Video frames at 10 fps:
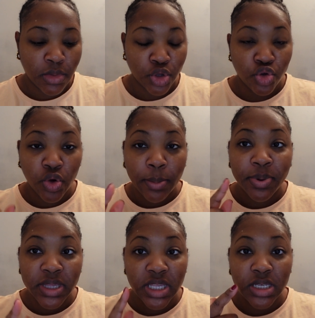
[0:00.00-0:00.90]
you could
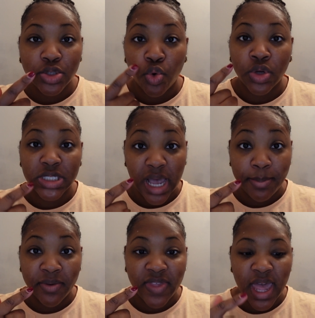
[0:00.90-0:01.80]
put this on
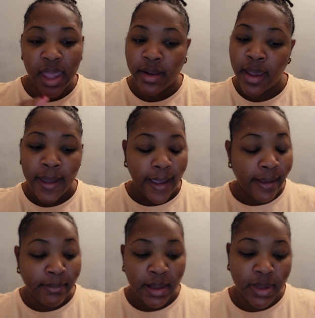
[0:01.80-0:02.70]
top of that,
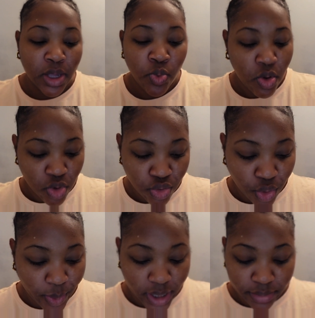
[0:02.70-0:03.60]
and baby, it won't go
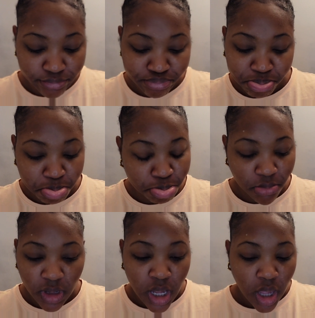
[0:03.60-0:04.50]
nowhere.
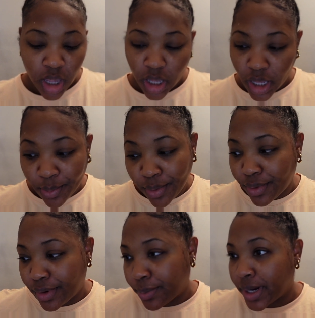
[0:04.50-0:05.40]
It won't
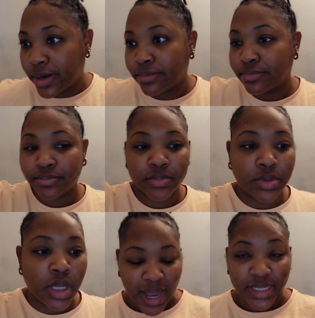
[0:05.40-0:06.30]
go nowhere.
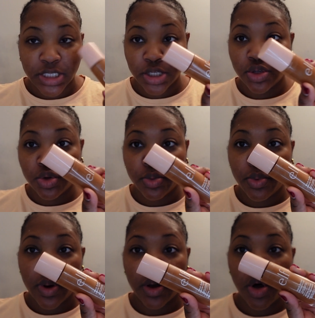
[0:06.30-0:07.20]
I still
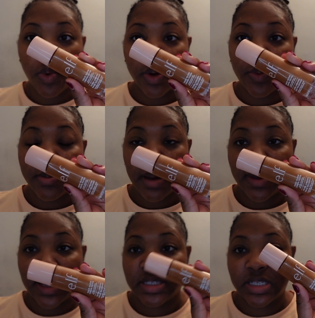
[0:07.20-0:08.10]
go in with my
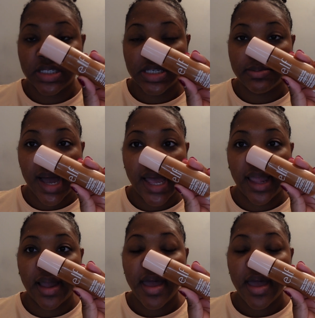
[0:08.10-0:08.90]
base. This is my